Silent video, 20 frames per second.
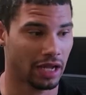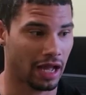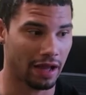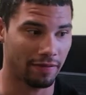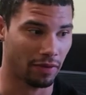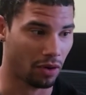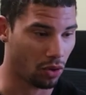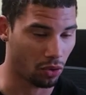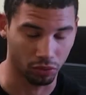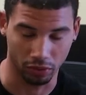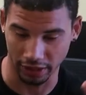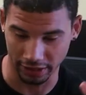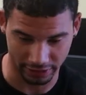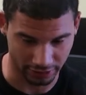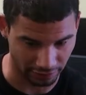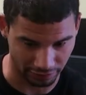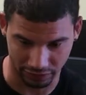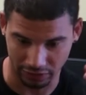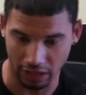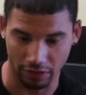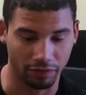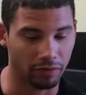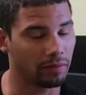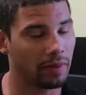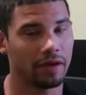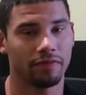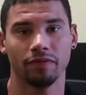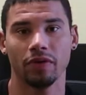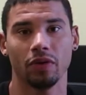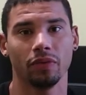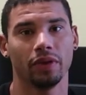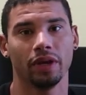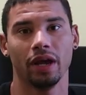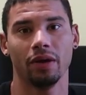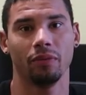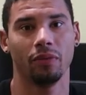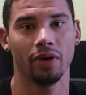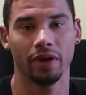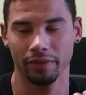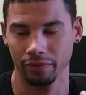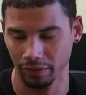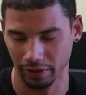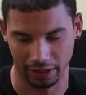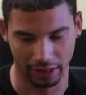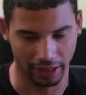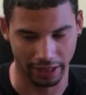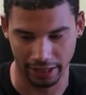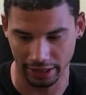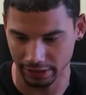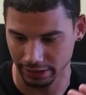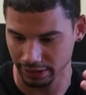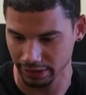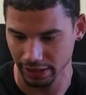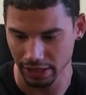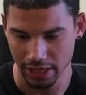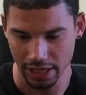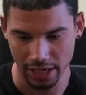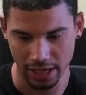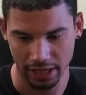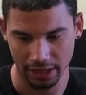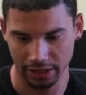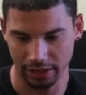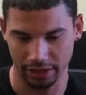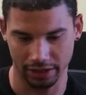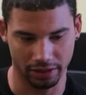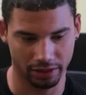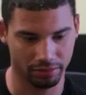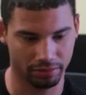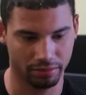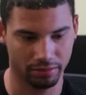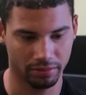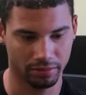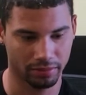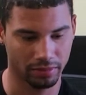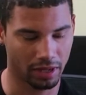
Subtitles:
I have a whole list of stuff on my phone that I want with links to